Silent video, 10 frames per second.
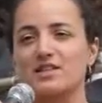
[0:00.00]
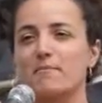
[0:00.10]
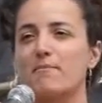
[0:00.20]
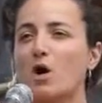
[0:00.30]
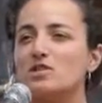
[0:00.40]
but
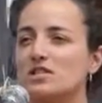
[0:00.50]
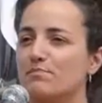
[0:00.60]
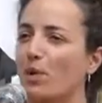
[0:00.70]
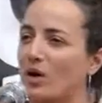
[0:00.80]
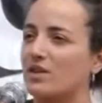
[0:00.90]
the most
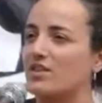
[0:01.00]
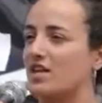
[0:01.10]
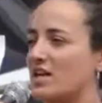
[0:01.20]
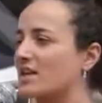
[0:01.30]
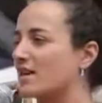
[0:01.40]
important
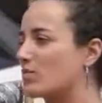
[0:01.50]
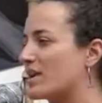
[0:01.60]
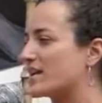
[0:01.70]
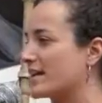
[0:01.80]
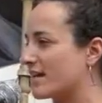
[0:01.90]
thing that
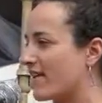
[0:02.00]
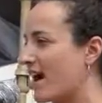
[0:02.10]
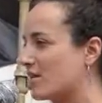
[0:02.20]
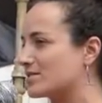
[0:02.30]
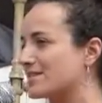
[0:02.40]
we give
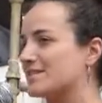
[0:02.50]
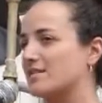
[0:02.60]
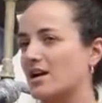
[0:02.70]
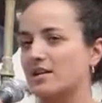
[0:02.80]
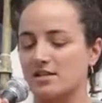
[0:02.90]
out
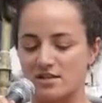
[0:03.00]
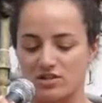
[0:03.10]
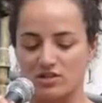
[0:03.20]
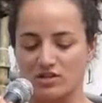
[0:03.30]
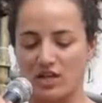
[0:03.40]
is
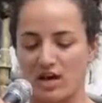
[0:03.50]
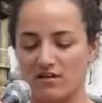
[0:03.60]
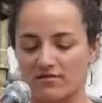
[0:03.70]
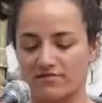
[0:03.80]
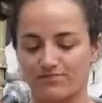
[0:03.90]
unconditional
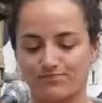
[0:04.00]
love.